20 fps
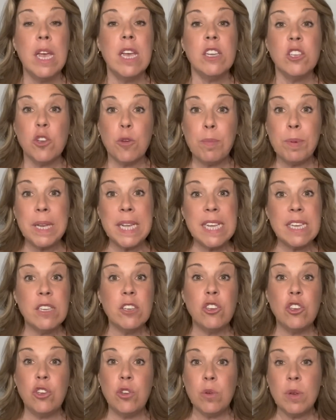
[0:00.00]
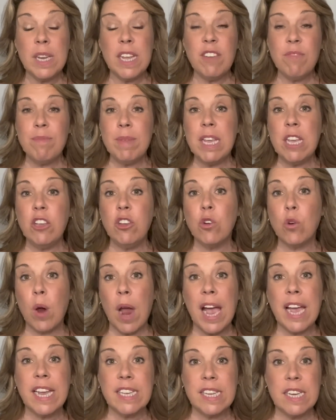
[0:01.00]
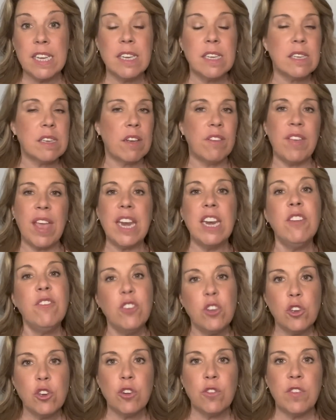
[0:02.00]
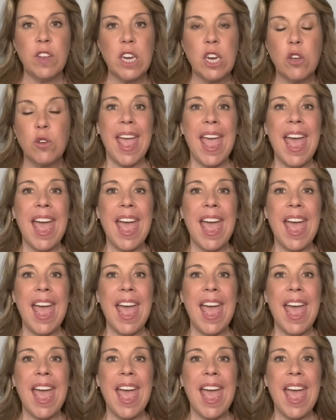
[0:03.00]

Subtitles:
So please do leave me your ideas of any future videos,